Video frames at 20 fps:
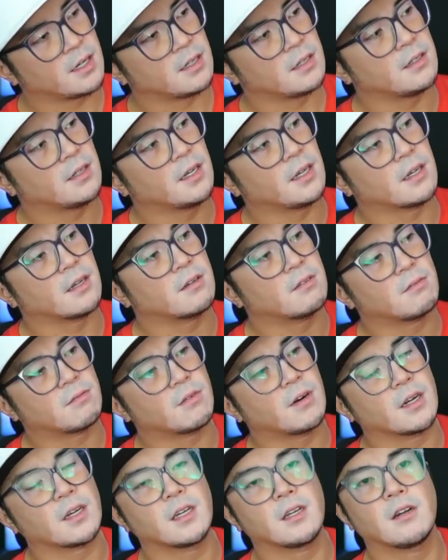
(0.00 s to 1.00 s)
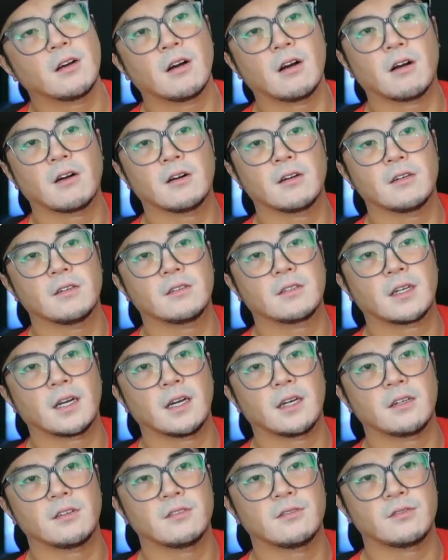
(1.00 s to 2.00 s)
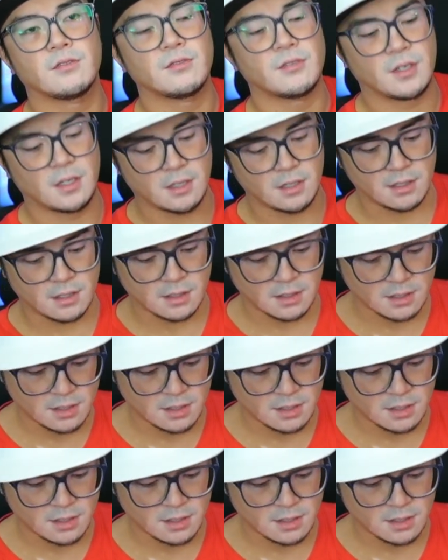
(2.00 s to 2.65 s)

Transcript: of like rugged, hard kind of